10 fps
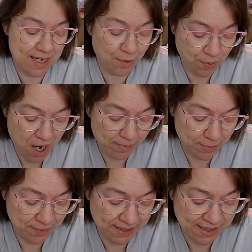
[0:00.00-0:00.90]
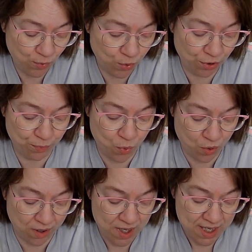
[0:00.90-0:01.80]
I'll probably order
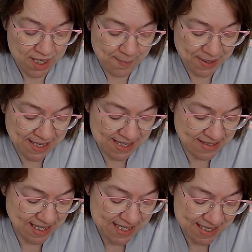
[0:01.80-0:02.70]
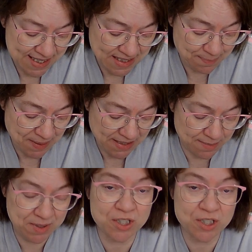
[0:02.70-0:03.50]
more. Because I didn't expect them to